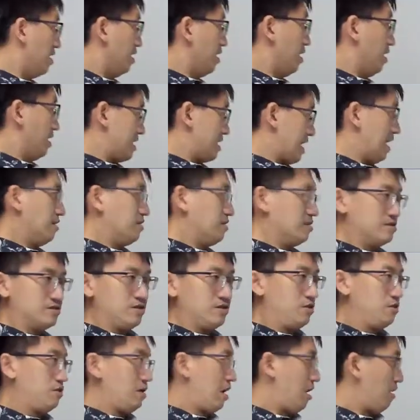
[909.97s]
Yeah,
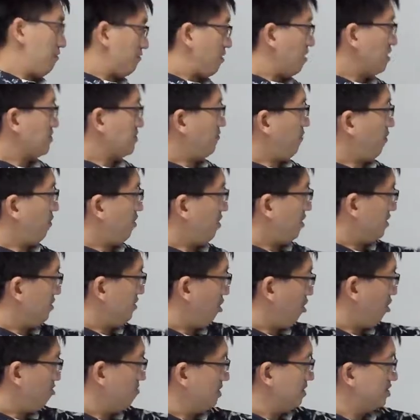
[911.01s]
so of course, for a
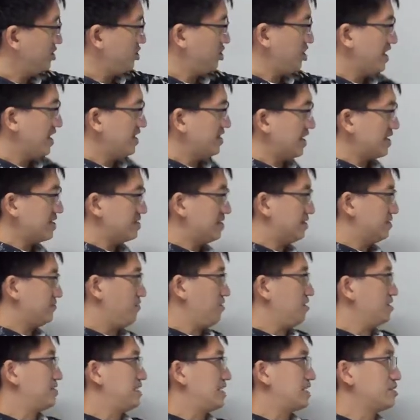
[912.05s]
normal chair like this,
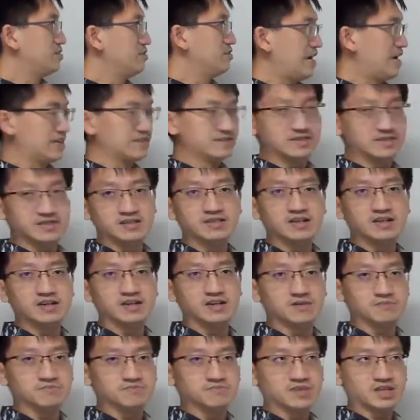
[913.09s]
for a cyclohexane,
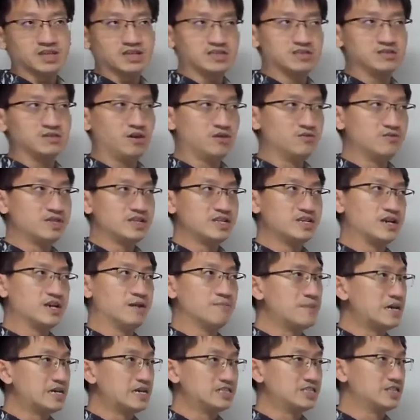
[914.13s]
it's not really a
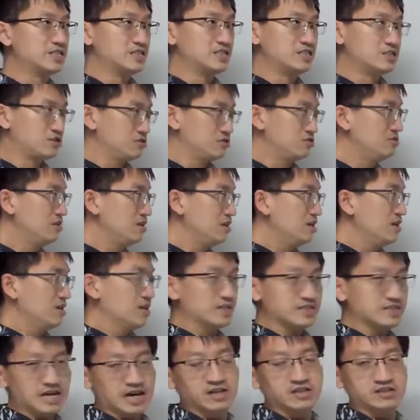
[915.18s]
major issue.
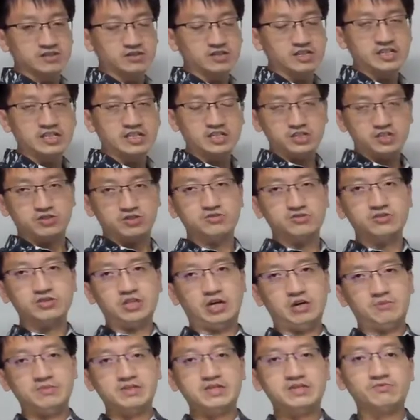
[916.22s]
Yeah, so the issue
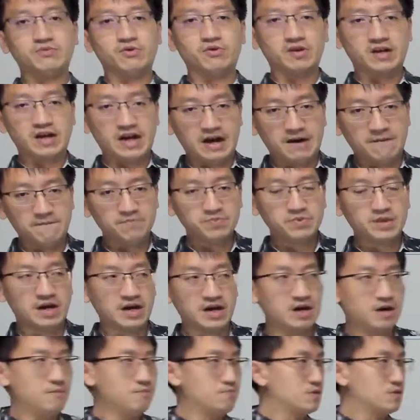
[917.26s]
normally will come
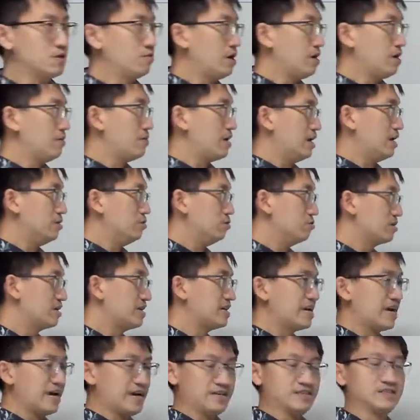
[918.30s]
when we are
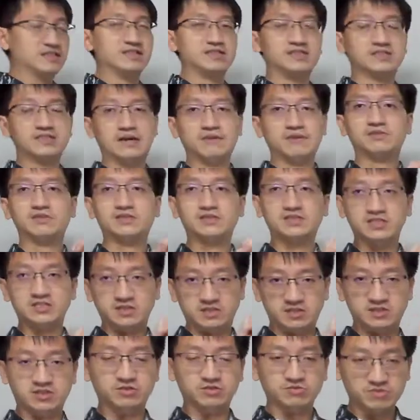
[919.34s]
looking at
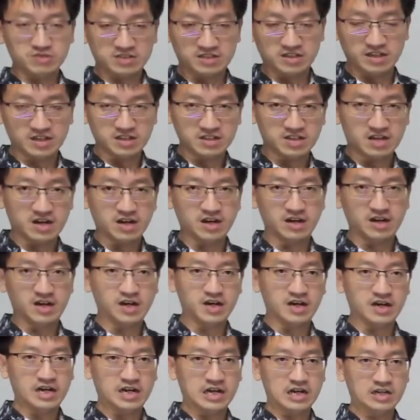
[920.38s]
substituted
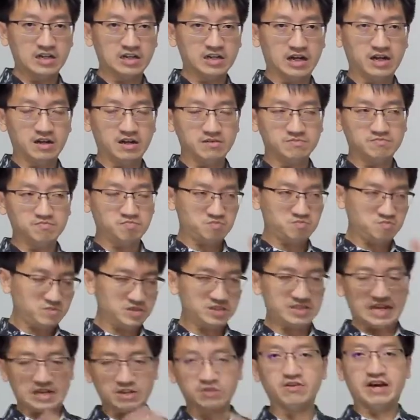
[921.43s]

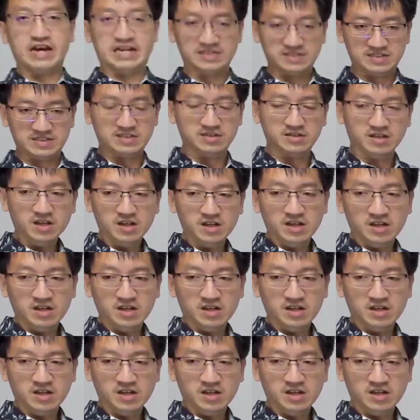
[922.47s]
cyclohexane.